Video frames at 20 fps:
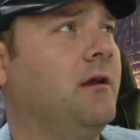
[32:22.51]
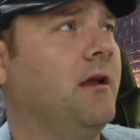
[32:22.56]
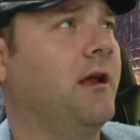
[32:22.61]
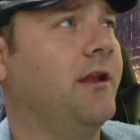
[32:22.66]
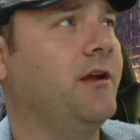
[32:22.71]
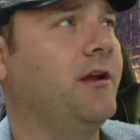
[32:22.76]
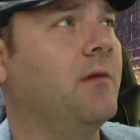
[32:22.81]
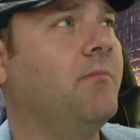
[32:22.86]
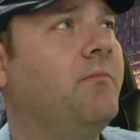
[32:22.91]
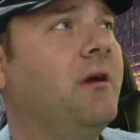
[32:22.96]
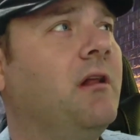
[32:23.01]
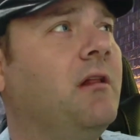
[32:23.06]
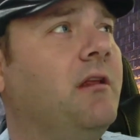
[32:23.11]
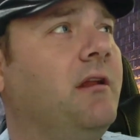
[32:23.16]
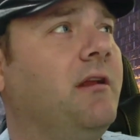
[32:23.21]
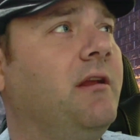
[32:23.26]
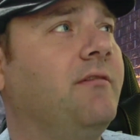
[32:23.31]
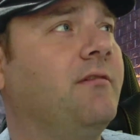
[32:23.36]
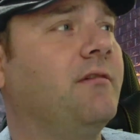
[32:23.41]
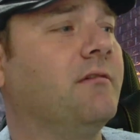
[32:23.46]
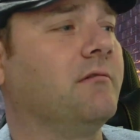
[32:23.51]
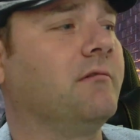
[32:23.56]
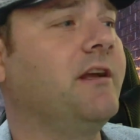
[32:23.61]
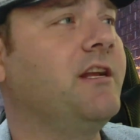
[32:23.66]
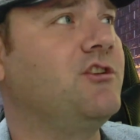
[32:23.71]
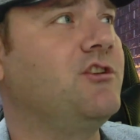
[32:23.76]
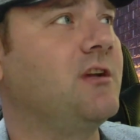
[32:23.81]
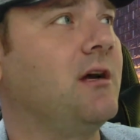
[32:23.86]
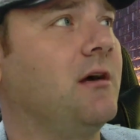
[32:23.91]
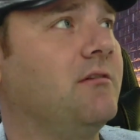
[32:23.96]
and your ability to
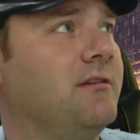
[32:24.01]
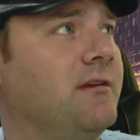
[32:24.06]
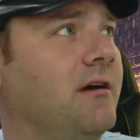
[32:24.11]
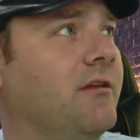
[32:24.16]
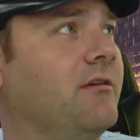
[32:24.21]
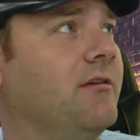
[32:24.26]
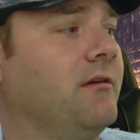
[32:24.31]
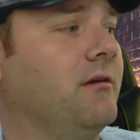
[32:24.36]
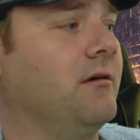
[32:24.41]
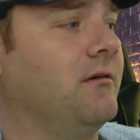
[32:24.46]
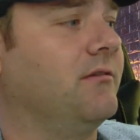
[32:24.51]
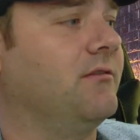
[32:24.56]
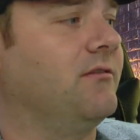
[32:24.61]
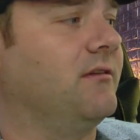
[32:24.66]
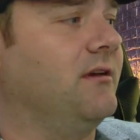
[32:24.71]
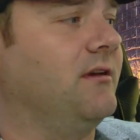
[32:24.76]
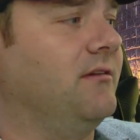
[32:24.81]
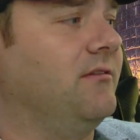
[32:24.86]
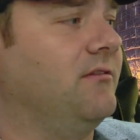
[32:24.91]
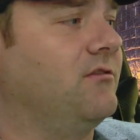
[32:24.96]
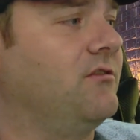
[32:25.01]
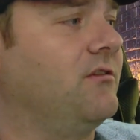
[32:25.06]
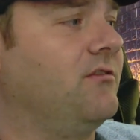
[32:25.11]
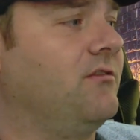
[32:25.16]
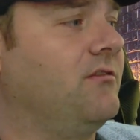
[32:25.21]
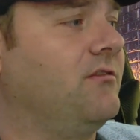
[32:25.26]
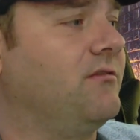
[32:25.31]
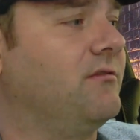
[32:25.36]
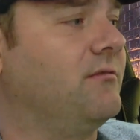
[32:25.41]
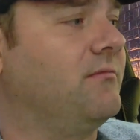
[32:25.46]
reach out to other nodes is
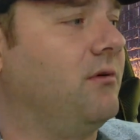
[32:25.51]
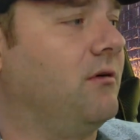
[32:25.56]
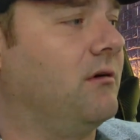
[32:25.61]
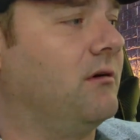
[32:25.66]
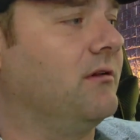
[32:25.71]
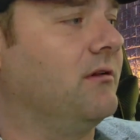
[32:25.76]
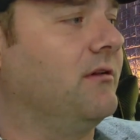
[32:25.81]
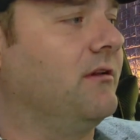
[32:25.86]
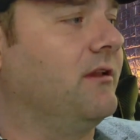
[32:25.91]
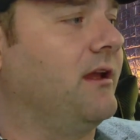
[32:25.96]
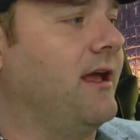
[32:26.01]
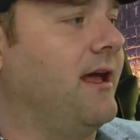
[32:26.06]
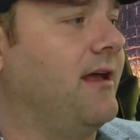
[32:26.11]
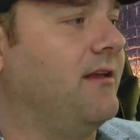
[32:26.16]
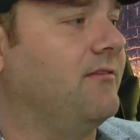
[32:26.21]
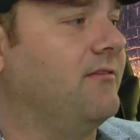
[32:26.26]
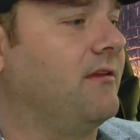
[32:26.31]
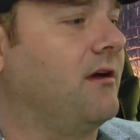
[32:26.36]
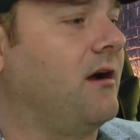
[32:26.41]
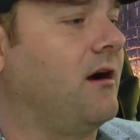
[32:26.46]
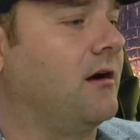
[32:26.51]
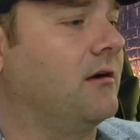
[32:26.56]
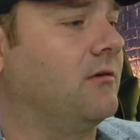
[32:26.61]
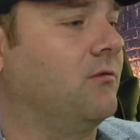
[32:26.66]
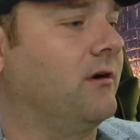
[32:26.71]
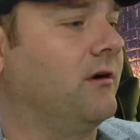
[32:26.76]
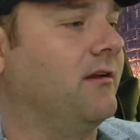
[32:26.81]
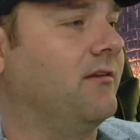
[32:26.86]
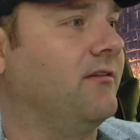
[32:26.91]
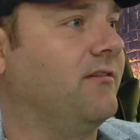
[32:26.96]
just as important as the
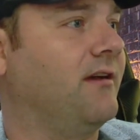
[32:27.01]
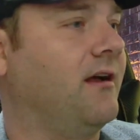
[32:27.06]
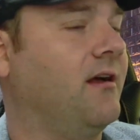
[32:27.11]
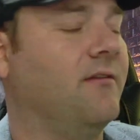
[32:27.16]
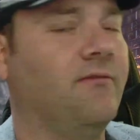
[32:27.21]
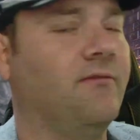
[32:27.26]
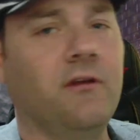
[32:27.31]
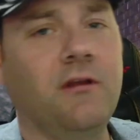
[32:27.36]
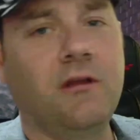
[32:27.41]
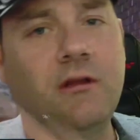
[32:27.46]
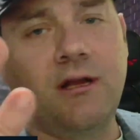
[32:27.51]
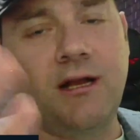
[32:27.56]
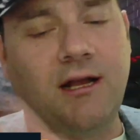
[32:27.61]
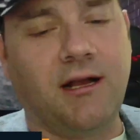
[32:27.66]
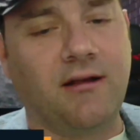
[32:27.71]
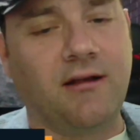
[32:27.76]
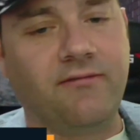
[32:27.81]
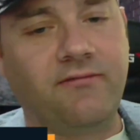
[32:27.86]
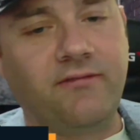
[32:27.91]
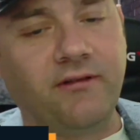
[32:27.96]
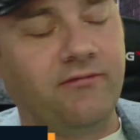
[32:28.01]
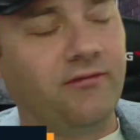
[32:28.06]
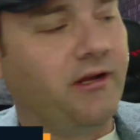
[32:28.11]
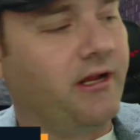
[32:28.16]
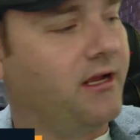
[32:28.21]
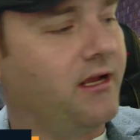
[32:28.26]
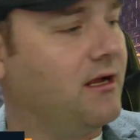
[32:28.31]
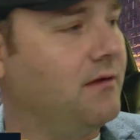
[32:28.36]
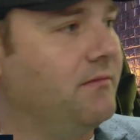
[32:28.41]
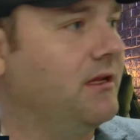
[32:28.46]
hardware itself. Feel free
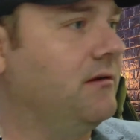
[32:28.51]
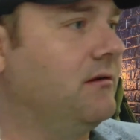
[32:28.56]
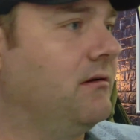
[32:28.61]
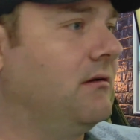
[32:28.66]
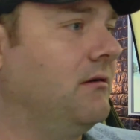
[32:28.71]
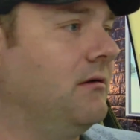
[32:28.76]
to comment.